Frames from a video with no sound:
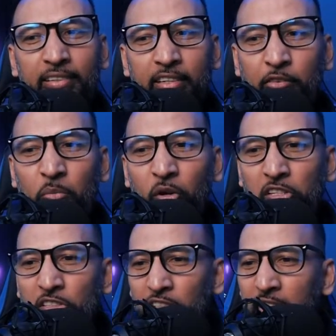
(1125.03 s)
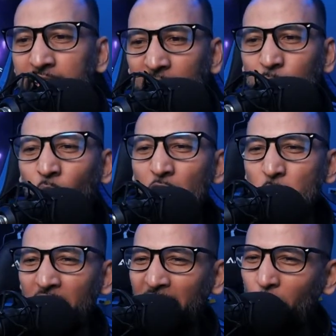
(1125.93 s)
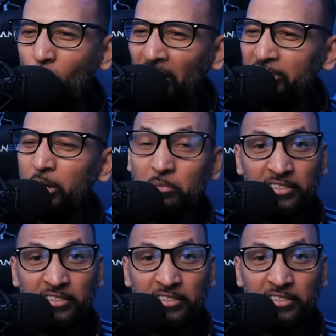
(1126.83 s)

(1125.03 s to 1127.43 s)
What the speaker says: Get More UK, welcome.